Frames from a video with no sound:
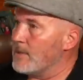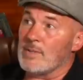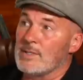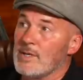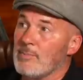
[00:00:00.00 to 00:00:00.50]

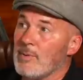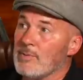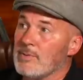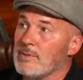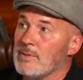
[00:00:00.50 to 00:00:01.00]
What did you
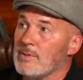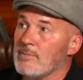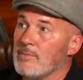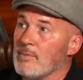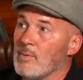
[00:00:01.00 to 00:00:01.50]
both do
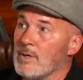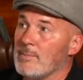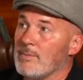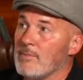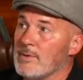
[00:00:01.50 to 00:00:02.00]
for work
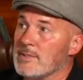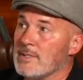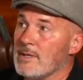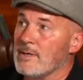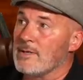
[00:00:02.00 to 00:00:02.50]
before you
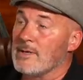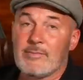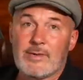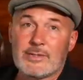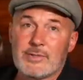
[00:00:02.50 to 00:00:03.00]
started
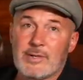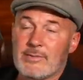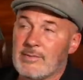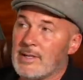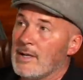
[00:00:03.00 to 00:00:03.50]
adventure
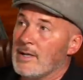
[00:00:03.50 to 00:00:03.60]
living?